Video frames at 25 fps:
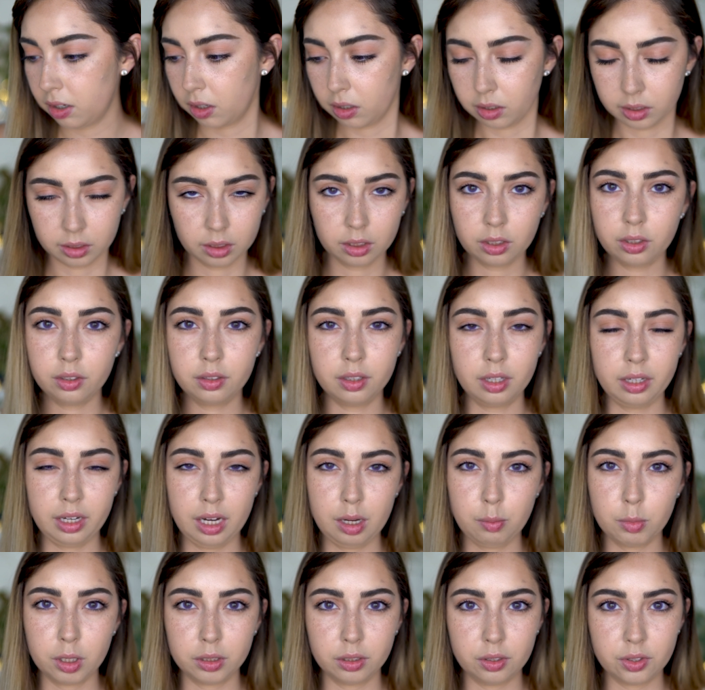I'll include the
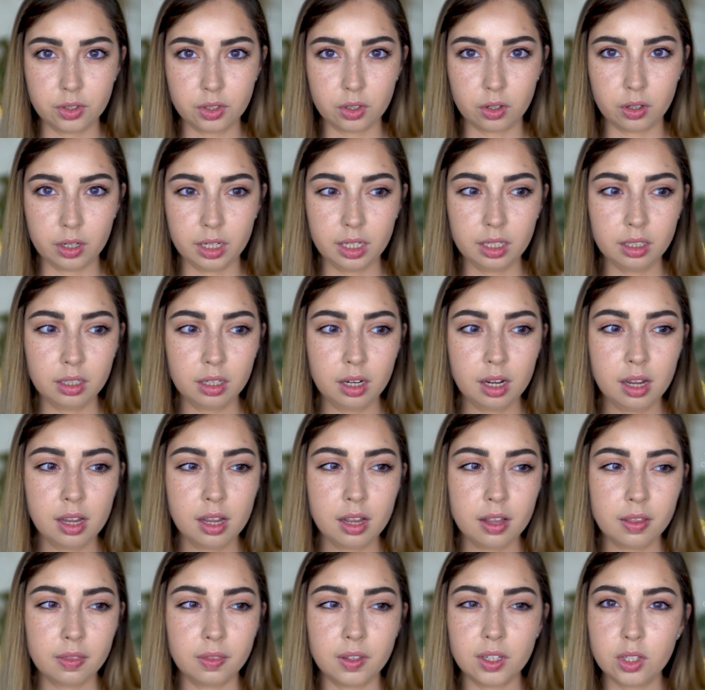name on the screen.
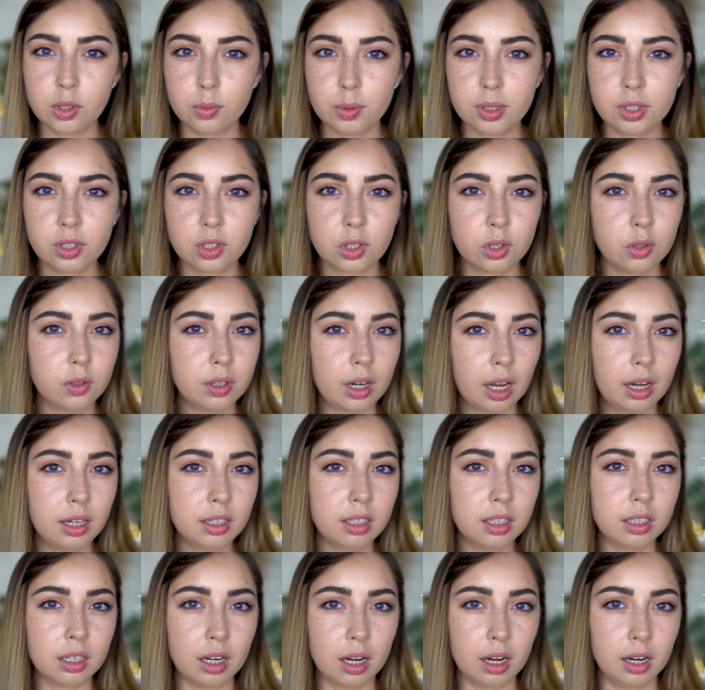This was
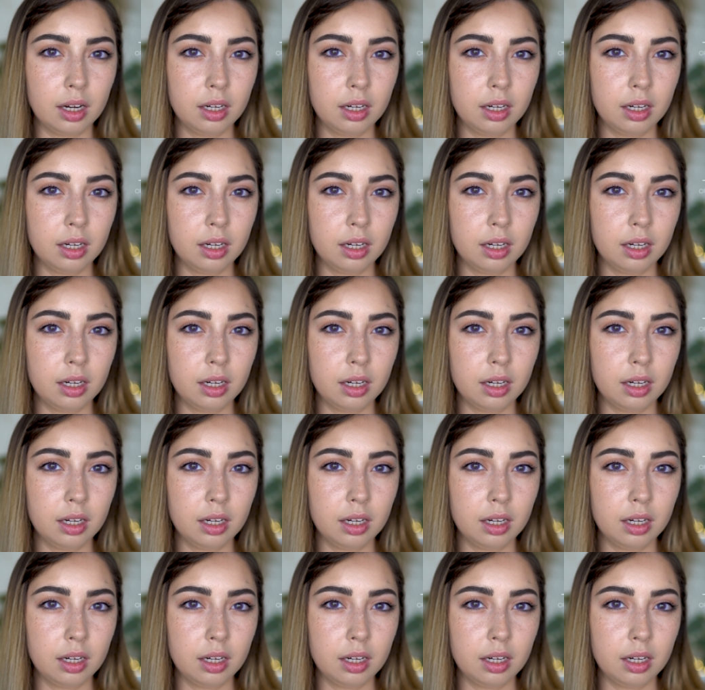$2.99,